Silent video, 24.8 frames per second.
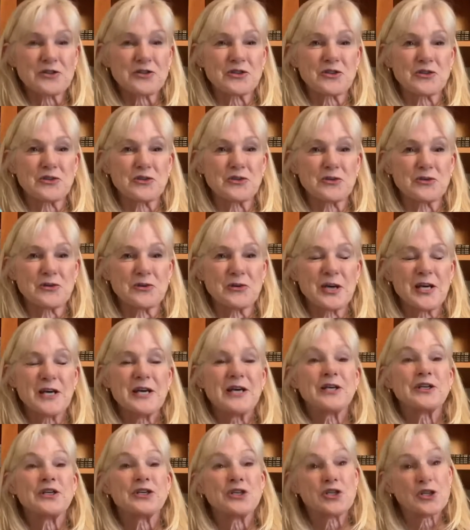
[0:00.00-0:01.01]
to
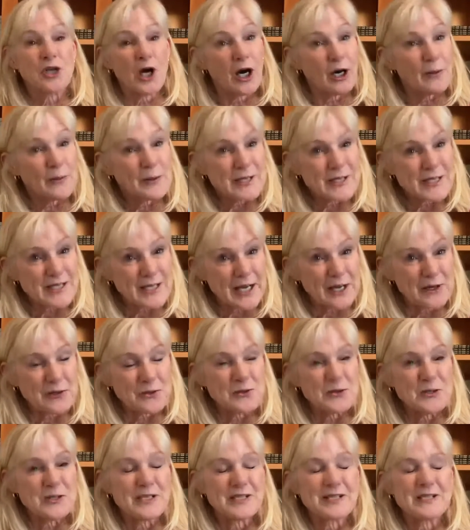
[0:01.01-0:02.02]
Darby's
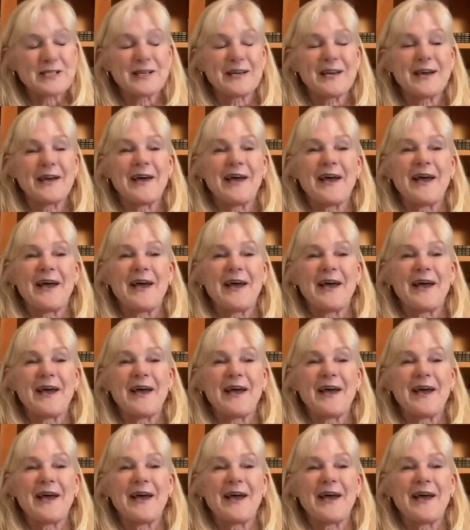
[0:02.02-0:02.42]
house,